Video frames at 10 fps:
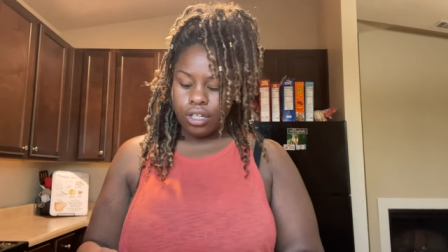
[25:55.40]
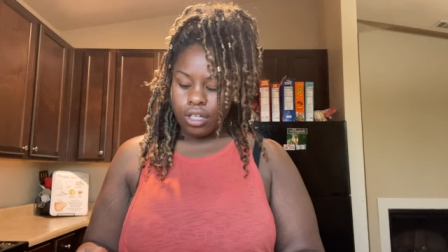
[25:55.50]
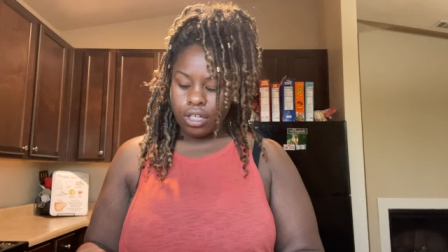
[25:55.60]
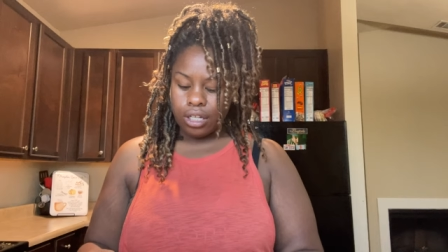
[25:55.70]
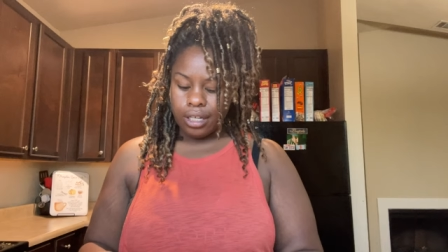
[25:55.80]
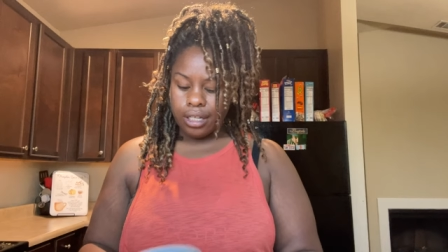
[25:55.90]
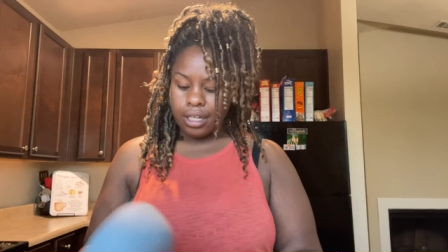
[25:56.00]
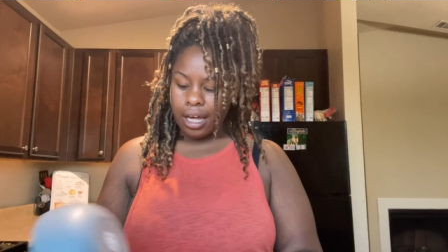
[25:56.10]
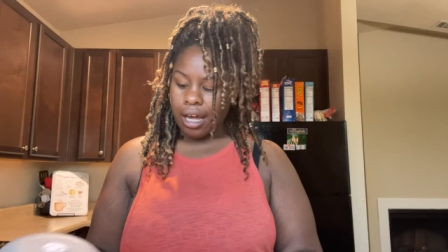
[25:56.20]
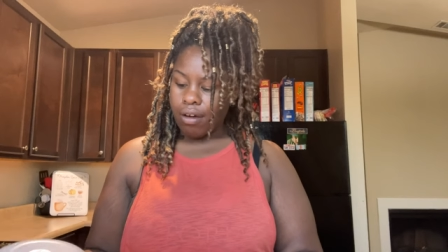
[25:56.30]
cleaned
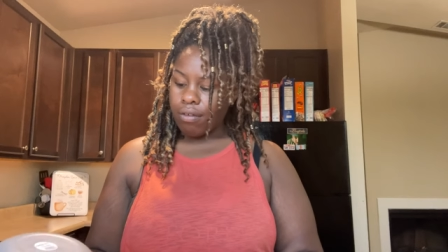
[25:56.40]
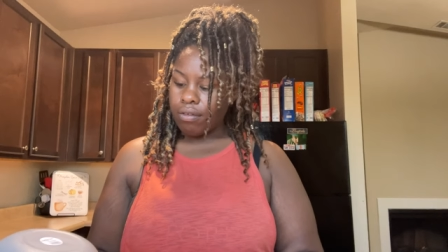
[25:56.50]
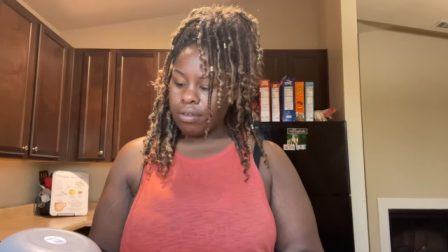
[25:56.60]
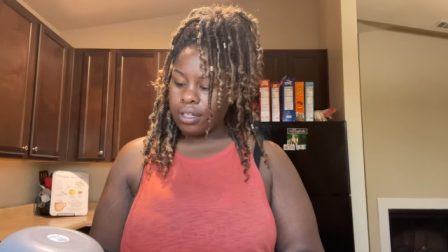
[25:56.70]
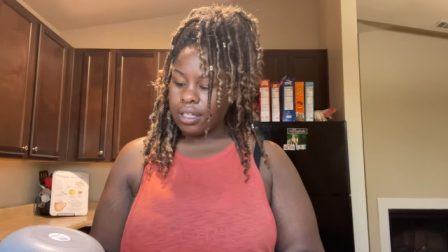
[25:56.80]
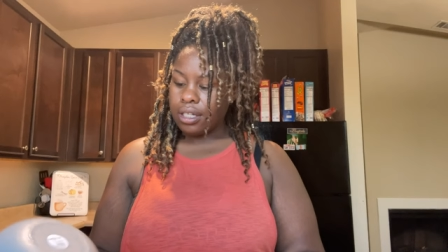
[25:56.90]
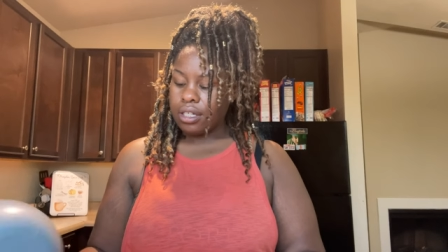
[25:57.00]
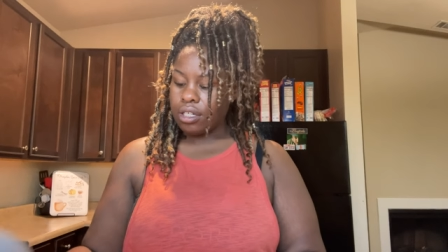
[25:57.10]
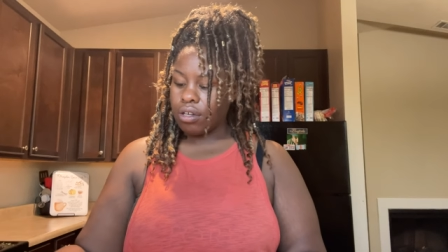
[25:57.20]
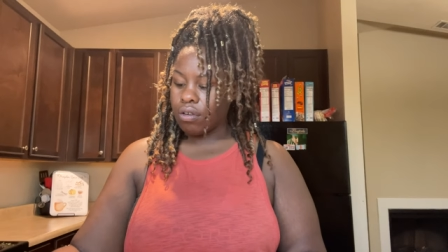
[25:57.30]
out
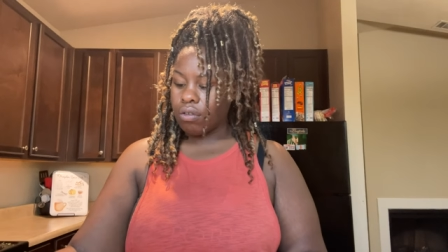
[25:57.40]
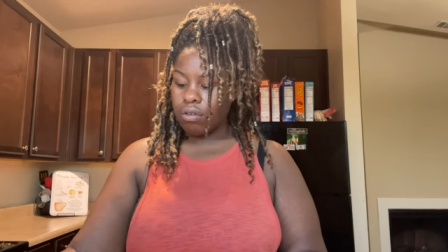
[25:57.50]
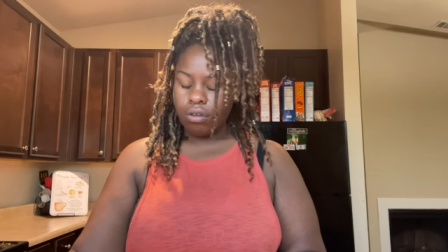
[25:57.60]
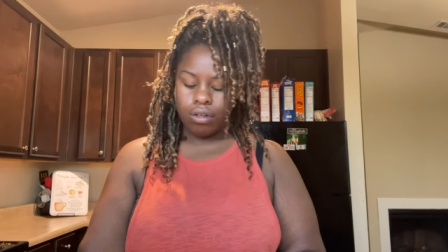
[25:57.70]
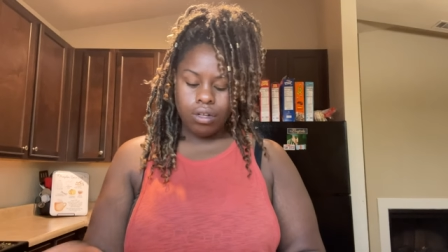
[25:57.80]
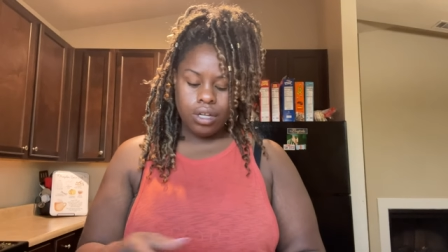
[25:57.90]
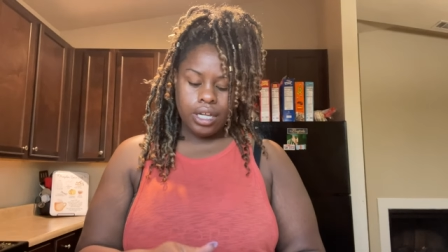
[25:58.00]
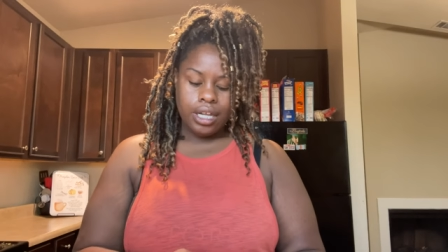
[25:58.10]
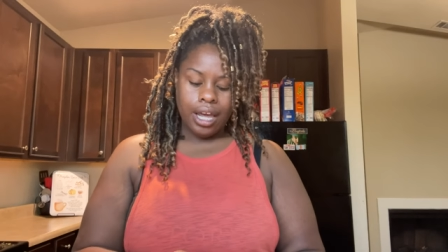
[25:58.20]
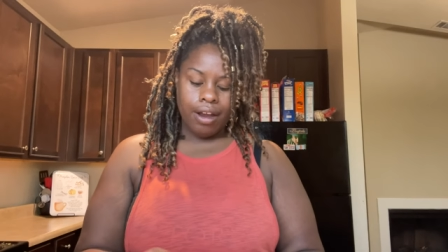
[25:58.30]
so
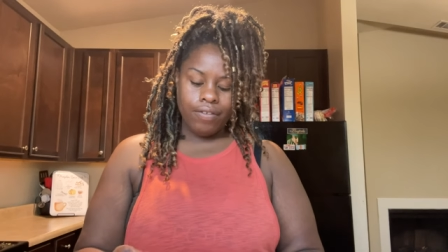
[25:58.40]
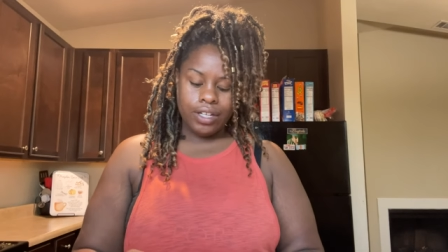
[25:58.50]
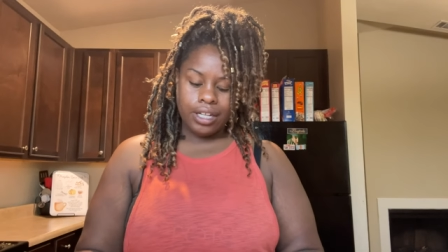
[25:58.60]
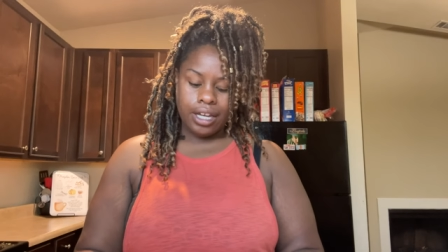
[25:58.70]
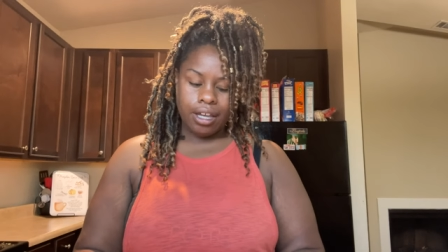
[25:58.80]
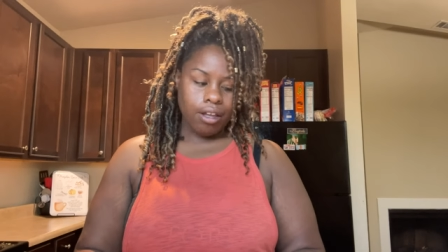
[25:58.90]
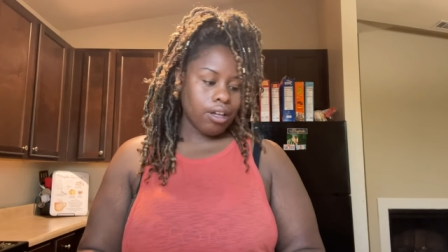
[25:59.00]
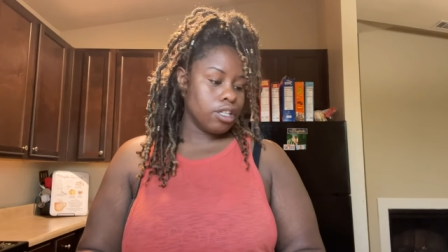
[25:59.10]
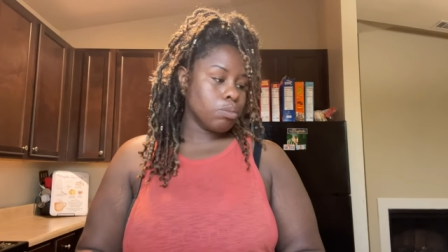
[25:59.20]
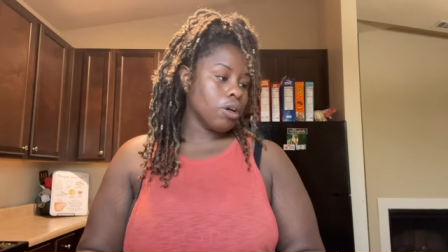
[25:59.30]
everything
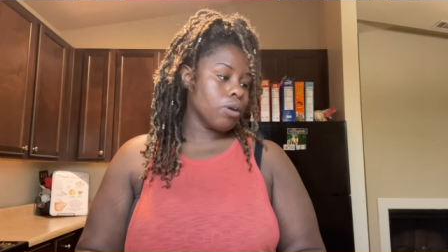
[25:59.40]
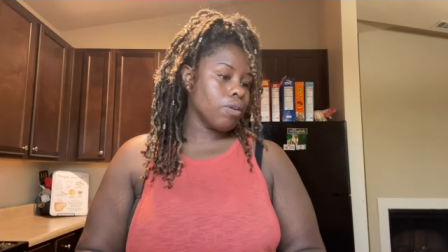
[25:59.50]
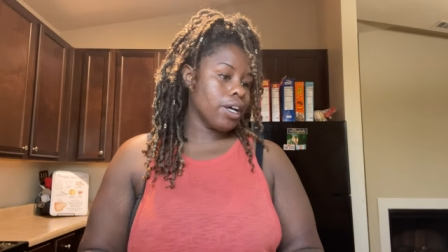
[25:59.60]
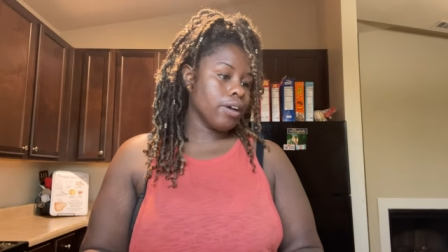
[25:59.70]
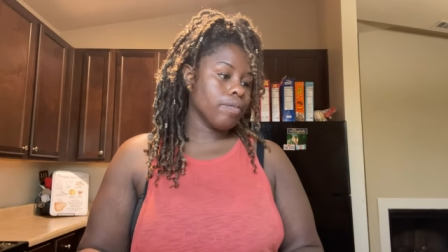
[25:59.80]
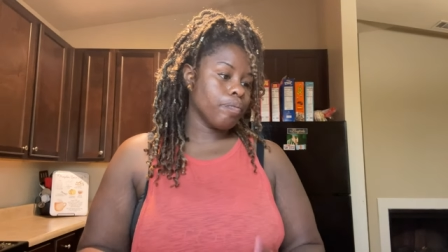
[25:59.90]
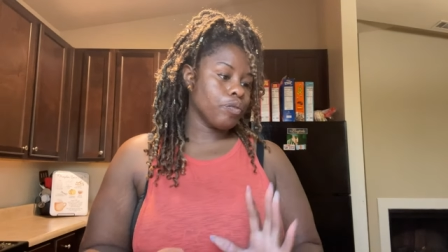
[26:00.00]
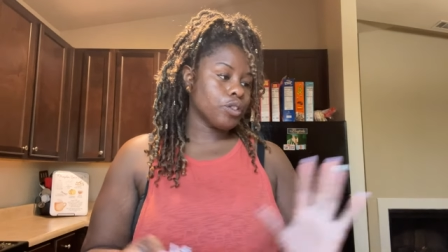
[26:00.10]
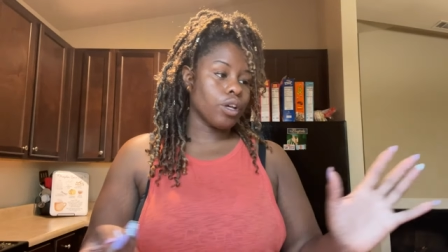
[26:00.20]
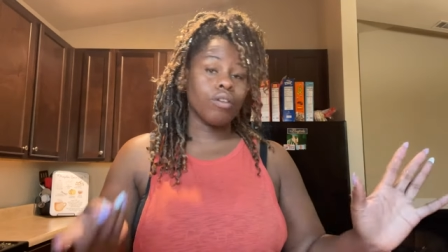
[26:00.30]
is put away. So